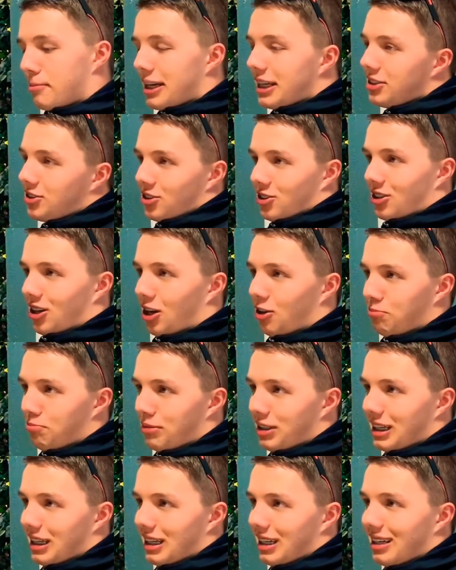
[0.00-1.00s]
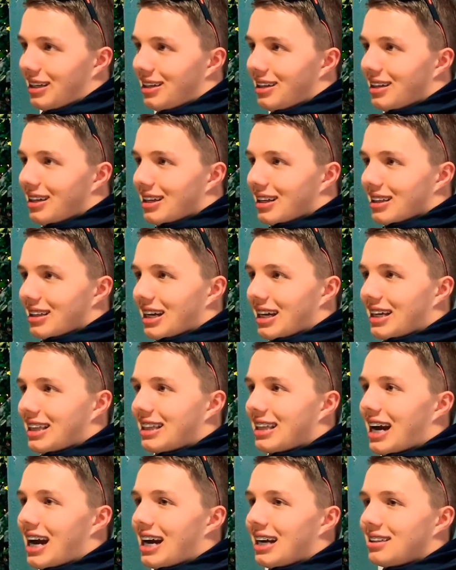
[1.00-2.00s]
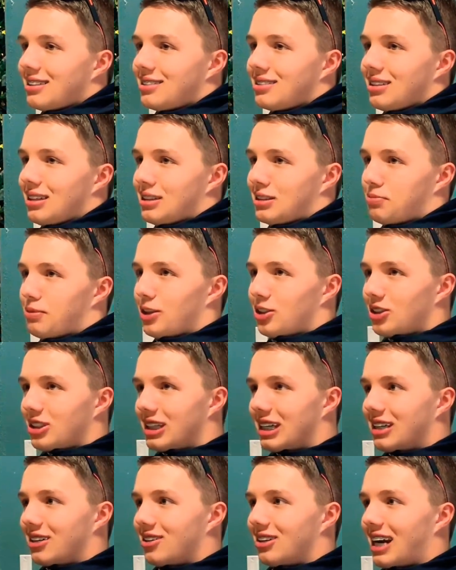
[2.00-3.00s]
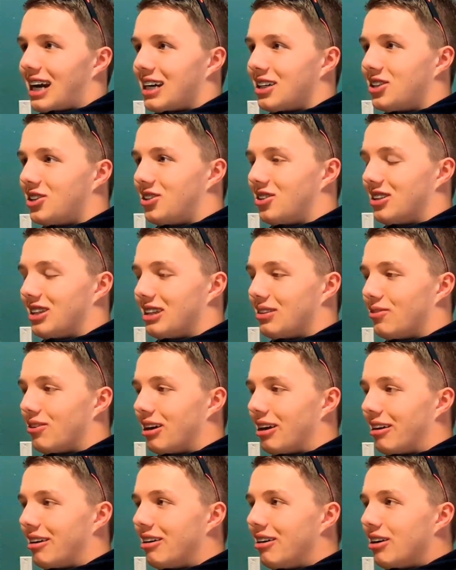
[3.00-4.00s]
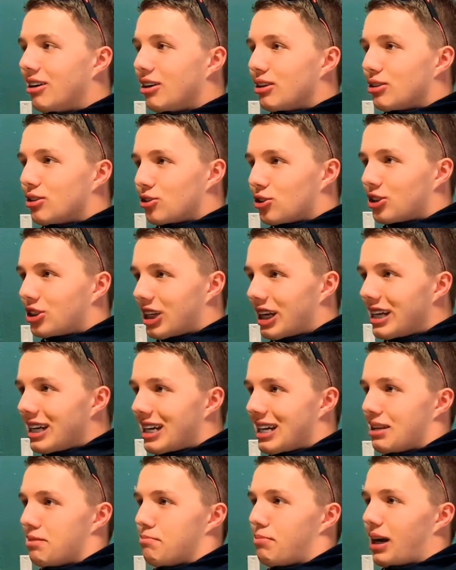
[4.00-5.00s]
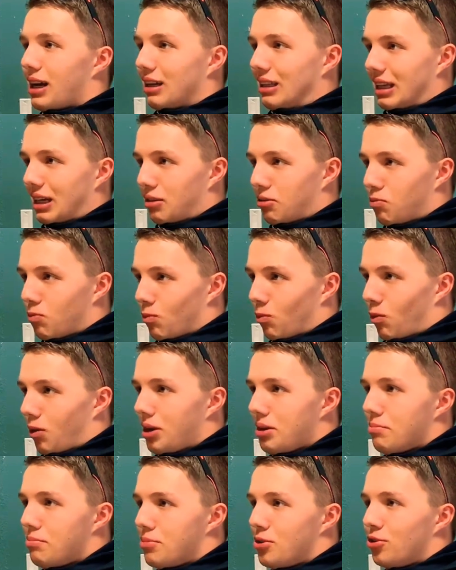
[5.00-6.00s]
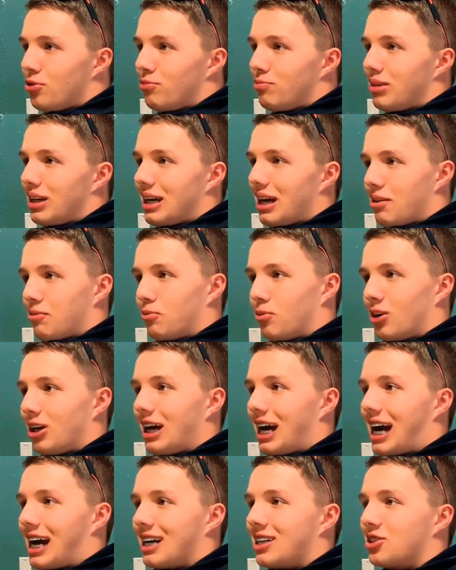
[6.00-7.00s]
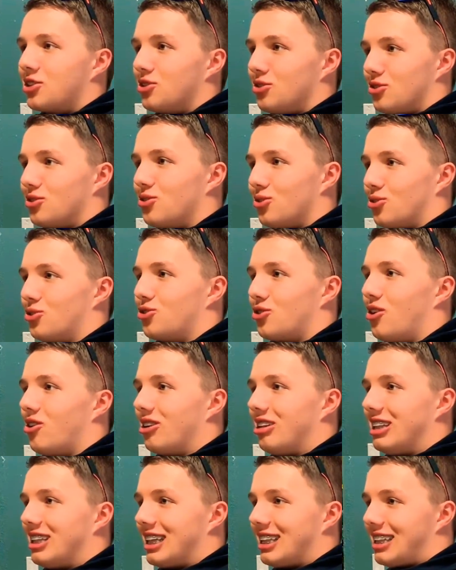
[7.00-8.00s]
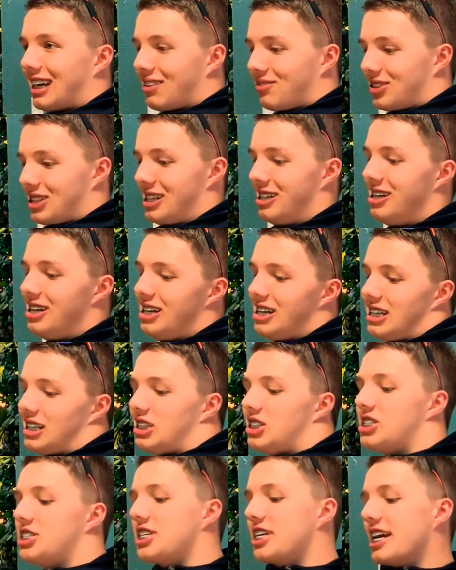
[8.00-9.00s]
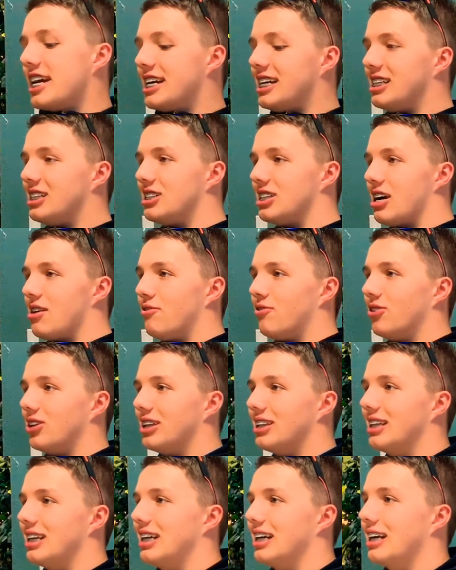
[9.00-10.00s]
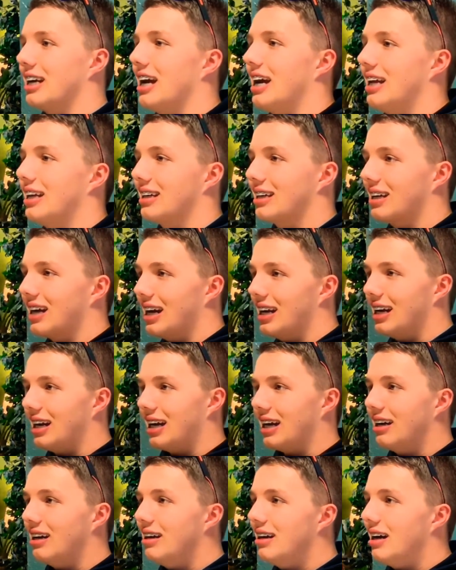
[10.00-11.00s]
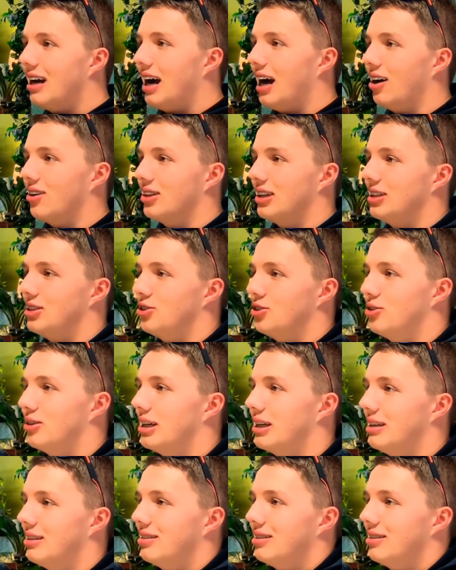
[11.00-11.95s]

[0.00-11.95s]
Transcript: major company like that, especially internationally, where they're shaken by like one movement and one action so strongly that they have to change everything and kind of how they do it.